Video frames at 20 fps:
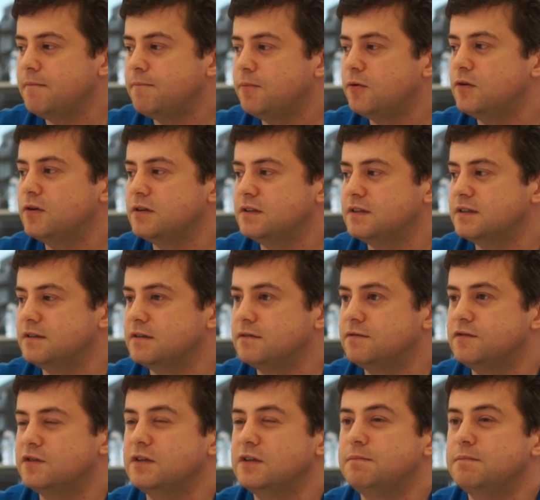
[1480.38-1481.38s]
important
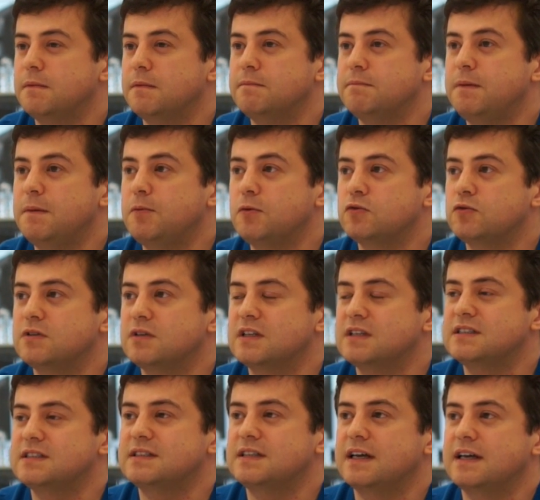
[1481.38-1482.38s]
for people to
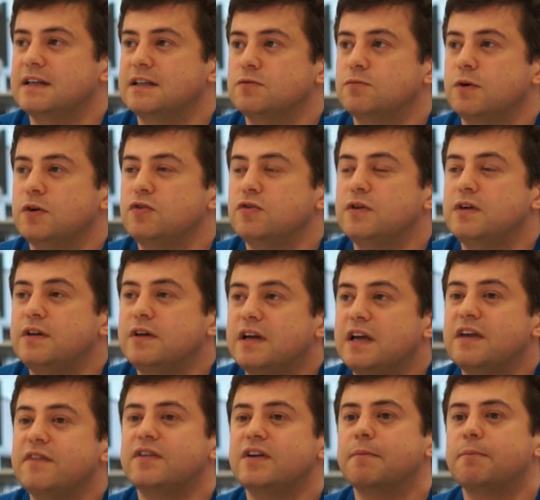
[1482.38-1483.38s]
understand when you're
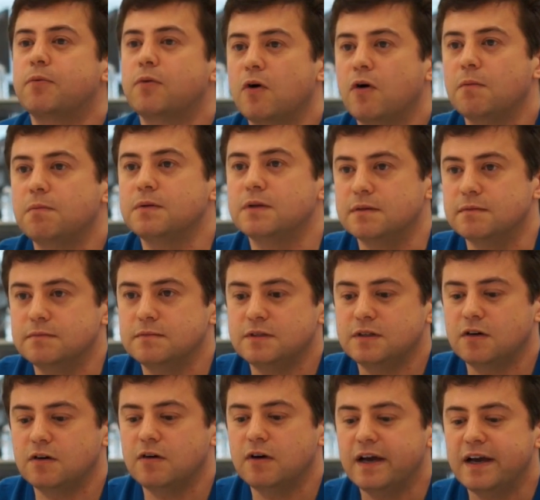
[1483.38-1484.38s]
given a problem,
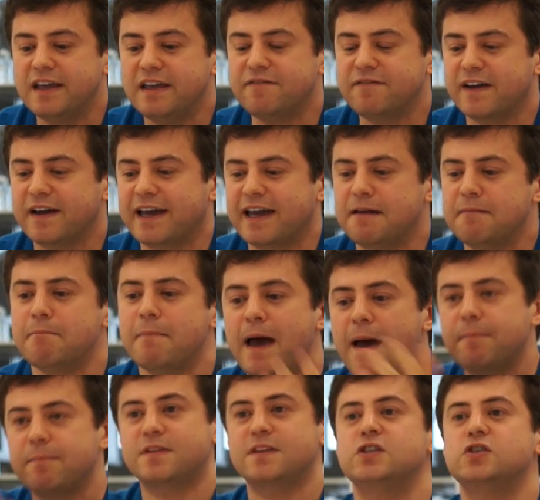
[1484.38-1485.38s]
if I can
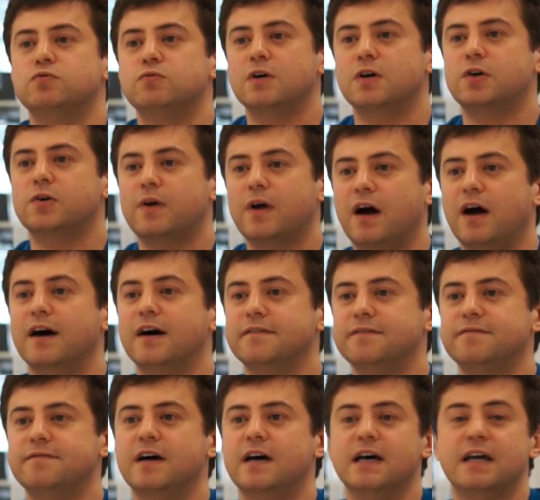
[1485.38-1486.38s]
map this to a
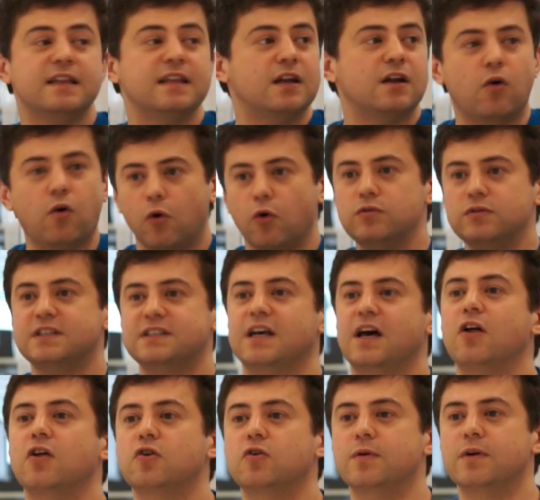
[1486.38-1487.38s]
graph, then all these
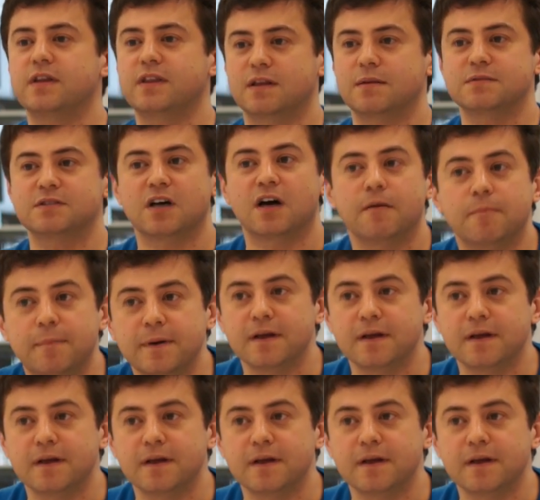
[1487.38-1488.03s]
algorithms are